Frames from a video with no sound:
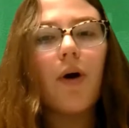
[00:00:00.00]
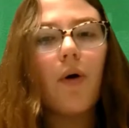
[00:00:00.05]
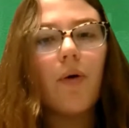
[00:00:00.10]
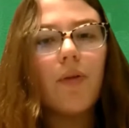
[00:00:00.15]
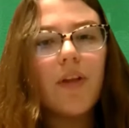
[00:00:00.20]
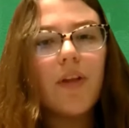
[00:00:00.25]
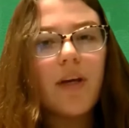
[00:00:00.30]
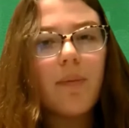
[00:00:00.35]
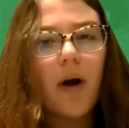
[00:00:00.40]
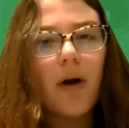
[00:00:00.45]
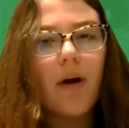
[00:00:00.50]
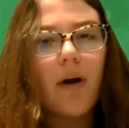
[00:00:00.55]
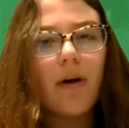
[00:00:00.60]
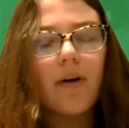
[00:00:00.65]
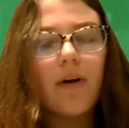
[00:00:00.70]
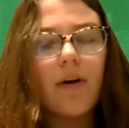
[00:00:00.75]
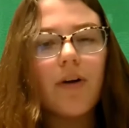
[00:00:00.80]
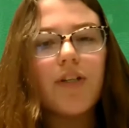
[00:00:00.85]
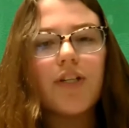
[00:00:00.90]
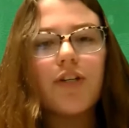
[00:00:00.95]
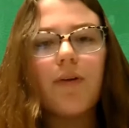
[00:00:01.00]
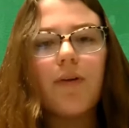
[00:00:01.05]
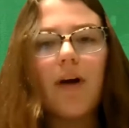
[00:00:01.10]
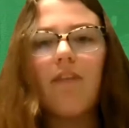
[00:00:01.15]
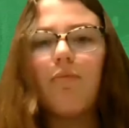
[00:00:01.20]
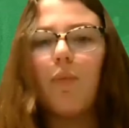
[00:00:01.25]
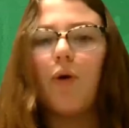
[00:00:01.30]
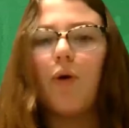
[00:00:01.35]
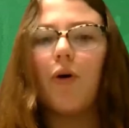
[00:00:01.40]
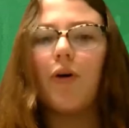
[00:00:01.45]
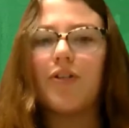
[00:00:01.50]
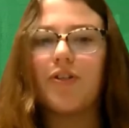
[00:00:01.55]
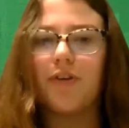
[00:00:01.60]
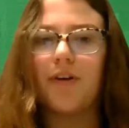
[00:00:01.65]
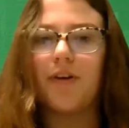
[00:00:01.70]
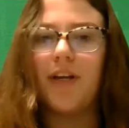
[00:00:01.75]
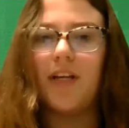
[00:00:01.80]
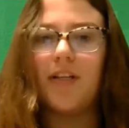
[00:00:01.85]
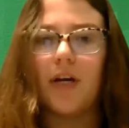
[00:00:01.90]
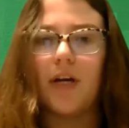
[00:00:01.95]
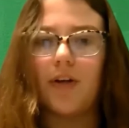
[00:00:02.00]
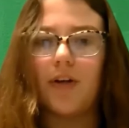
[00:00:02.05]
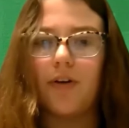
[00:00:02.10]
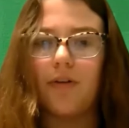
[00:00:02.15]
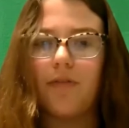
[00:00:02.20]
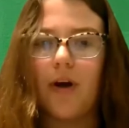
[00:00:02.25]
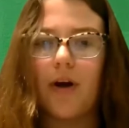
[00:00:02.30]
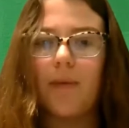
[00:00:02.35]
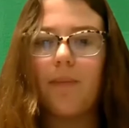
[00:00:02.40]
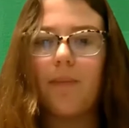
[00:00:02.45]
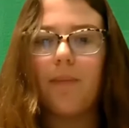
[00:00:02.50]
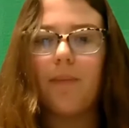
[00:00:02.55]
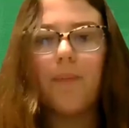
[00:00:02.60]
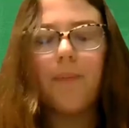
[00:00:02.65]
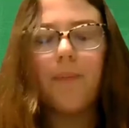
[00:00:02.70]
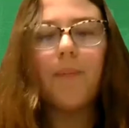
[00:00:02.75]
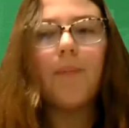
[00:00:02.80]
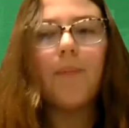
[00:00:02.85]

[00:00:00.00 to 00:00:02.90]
your only barn, or do you have more turkeys on your farm?